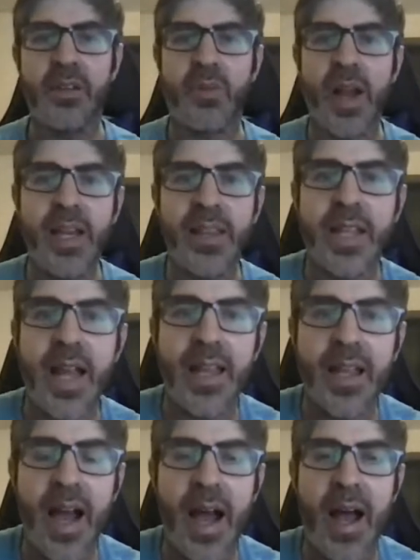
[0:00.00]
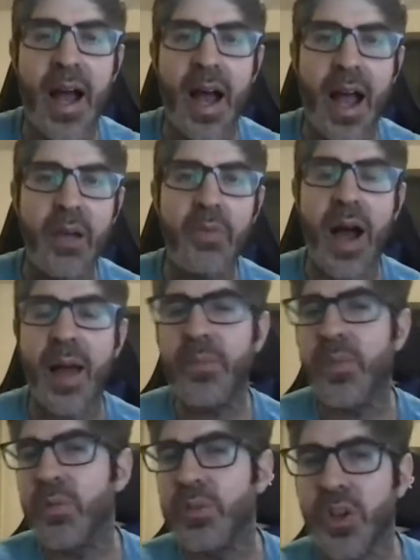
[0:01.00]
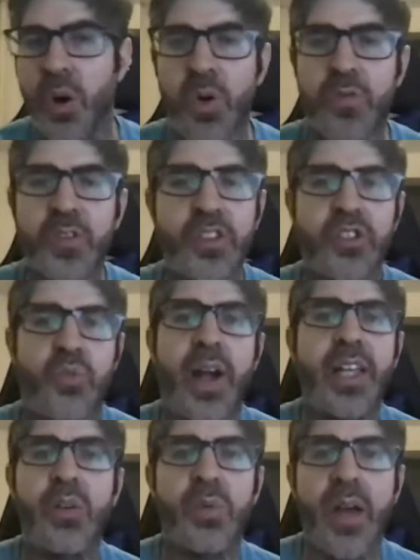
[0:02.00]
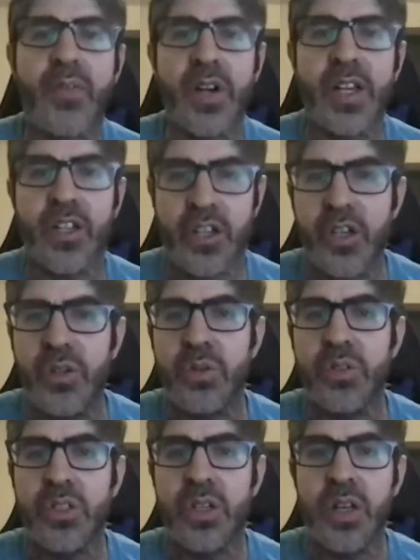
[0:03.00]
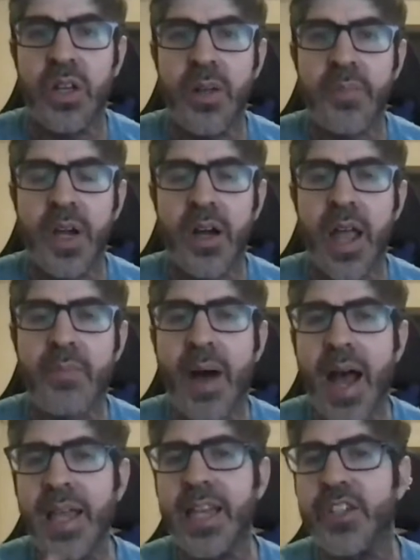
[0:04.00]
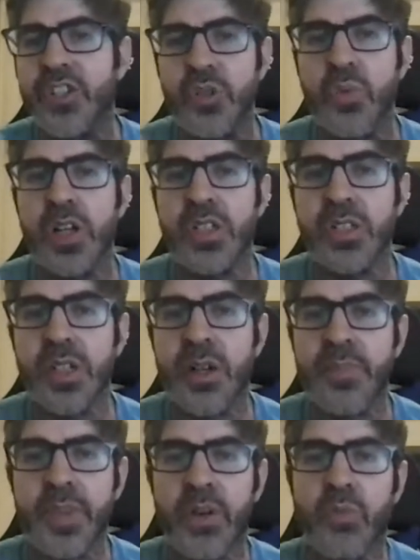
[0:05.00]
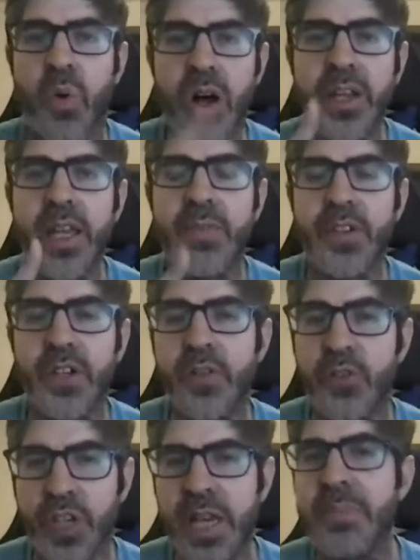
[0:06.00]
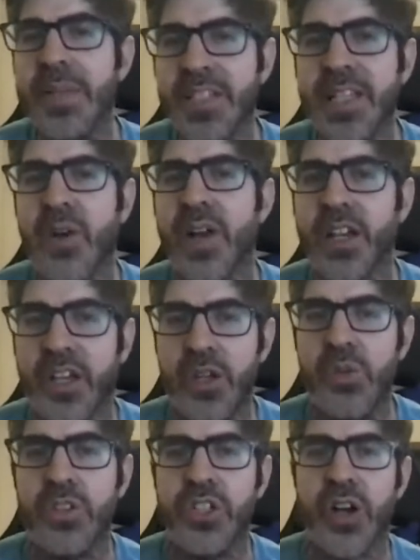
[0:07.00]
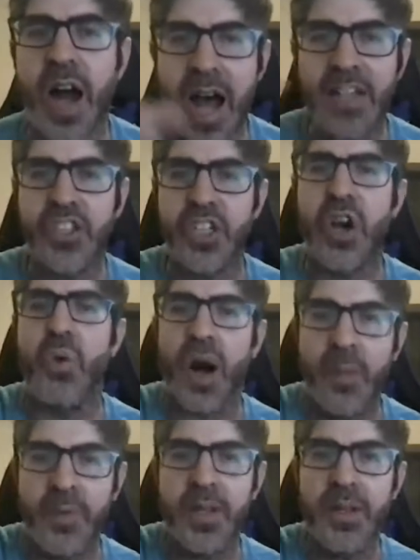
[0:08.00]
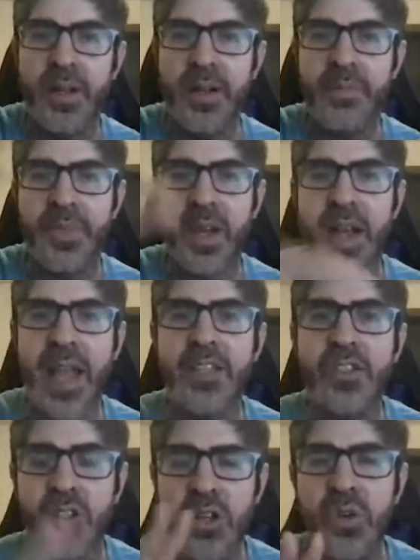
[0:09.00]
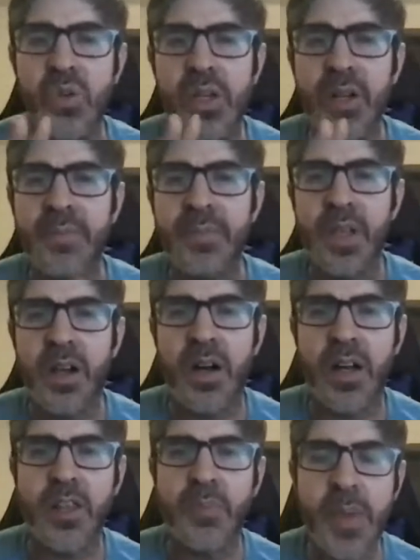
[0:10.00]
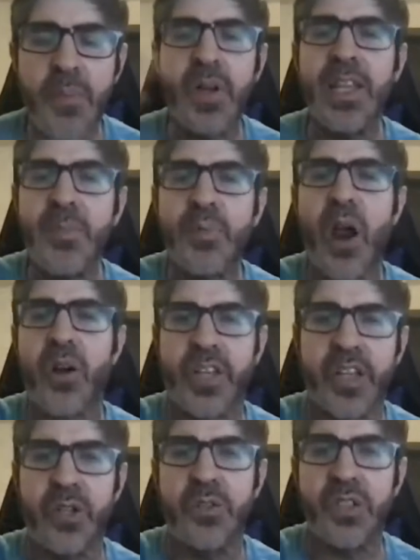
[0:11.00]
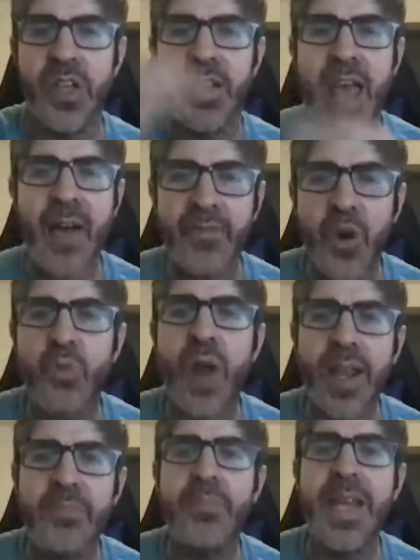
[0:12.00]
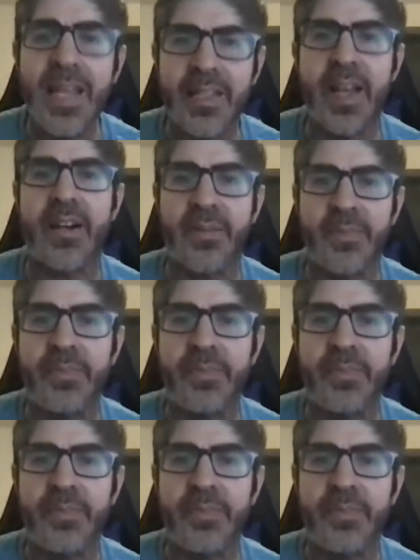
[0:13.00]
right? Like I was 0 for 20 or whatever in queues, and my issue was, one, if you keep missing out on queues, your odds should go up, and two, the people in the priority queues have no right in being there,